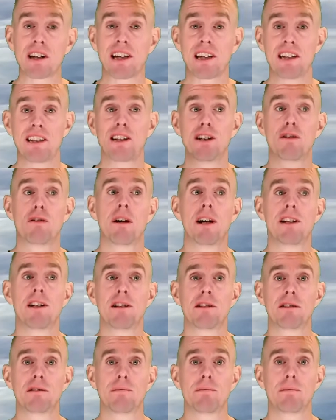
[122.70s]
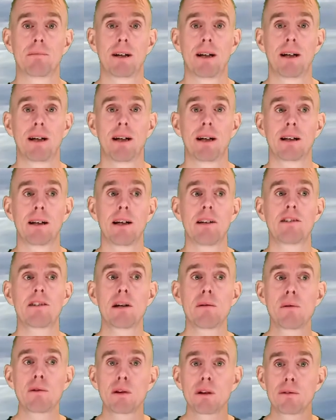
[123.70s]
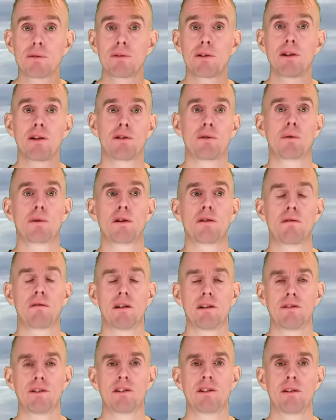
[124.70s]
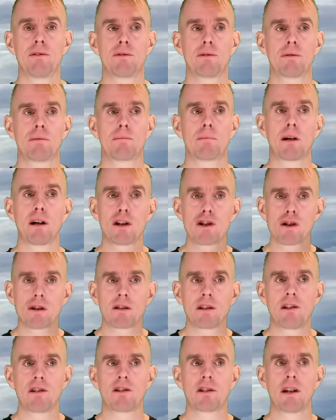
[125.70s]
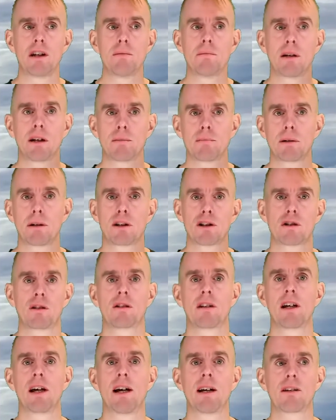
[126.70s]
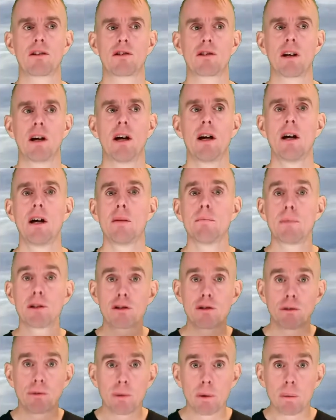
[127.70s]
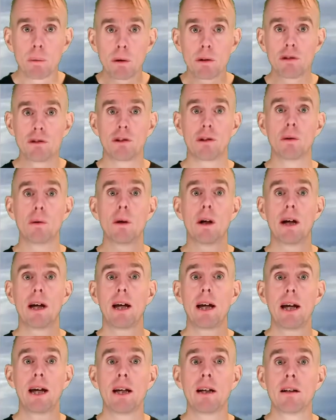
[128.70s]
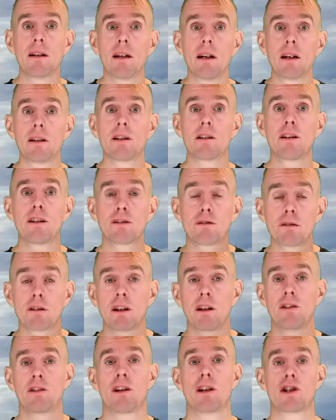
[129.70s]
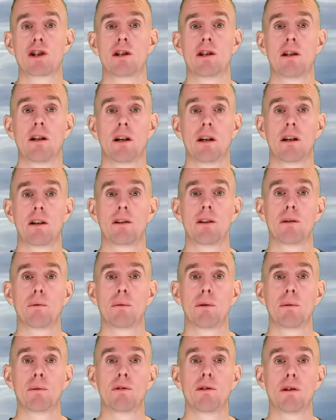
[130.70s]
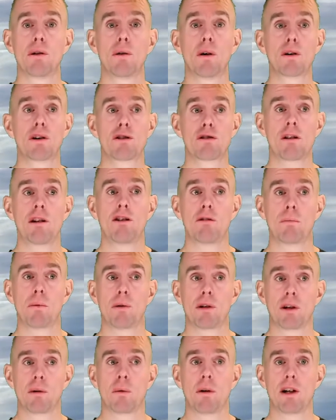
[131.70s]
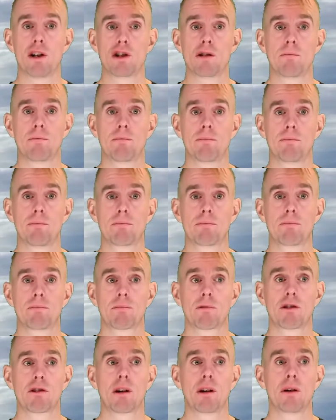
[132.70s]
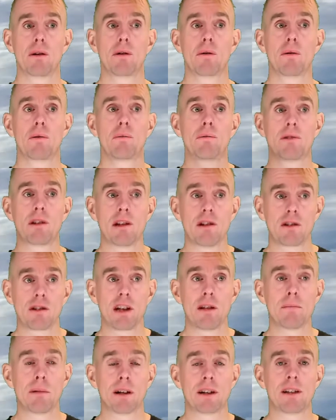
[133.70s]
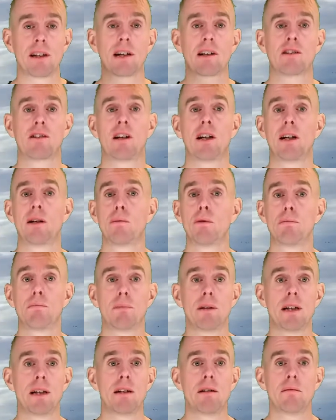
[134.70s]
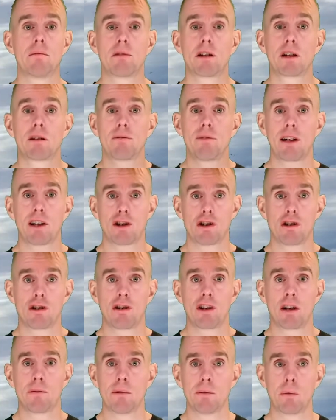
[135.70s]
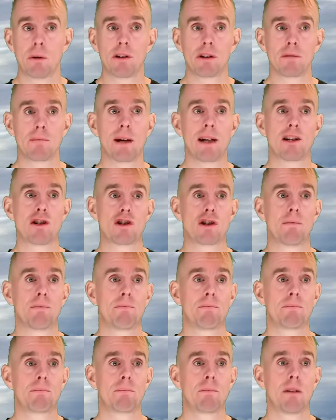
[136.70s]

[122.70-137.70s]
taking a gradient. Let's say we've got a first order derivative, partial dc by partial dx, much as we would do in the discretization that we would do on a transport equation. So dc by dx here would be the convection term in one dimension.